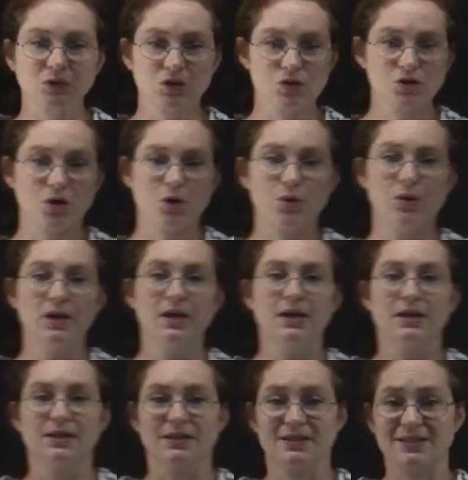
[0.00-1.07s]
So
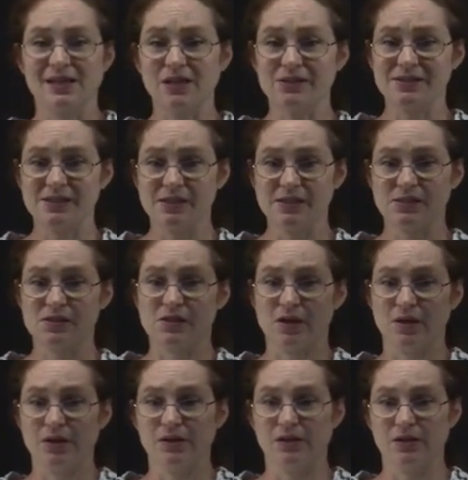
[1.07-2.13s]
the Celsius,
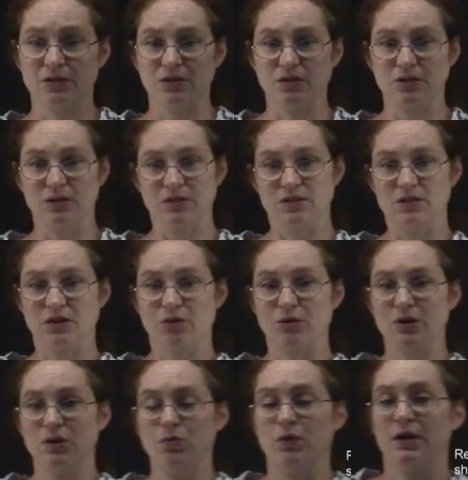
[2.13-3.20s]
uh, the, the zero
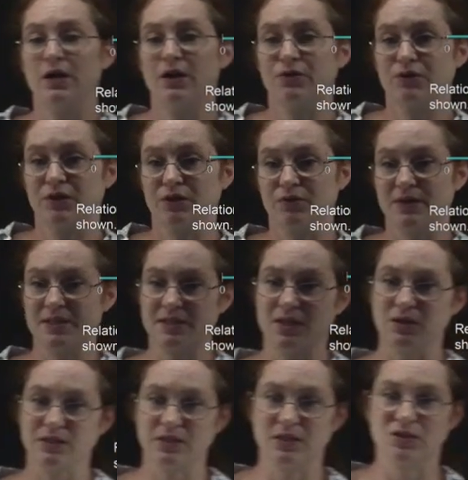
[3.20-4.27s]
and the 100 degrees
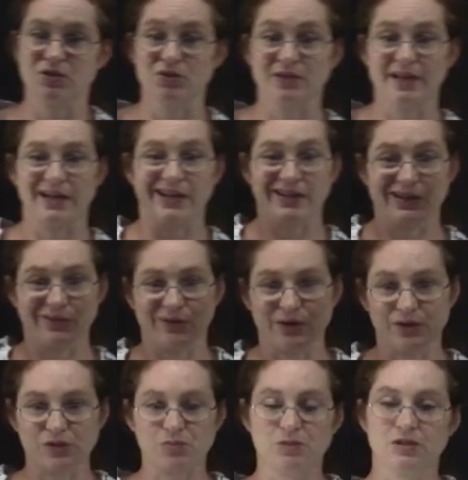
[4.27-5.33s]
Celsius are set at a
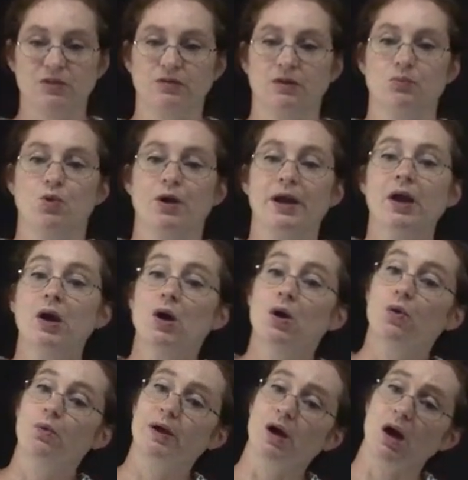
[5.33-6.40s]
very specific point.
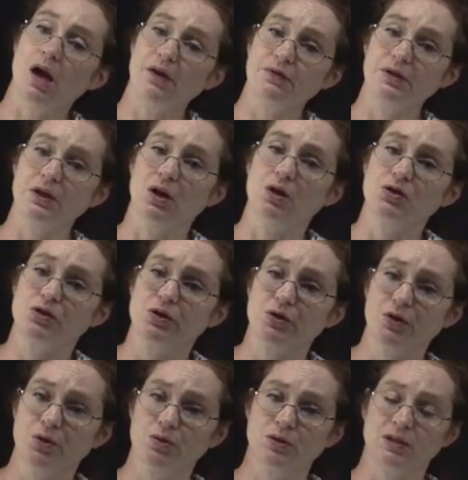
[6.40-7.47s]
We often also
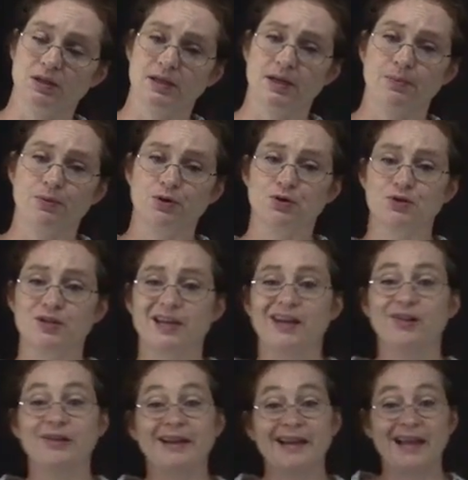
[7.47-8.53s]
use the temperature scale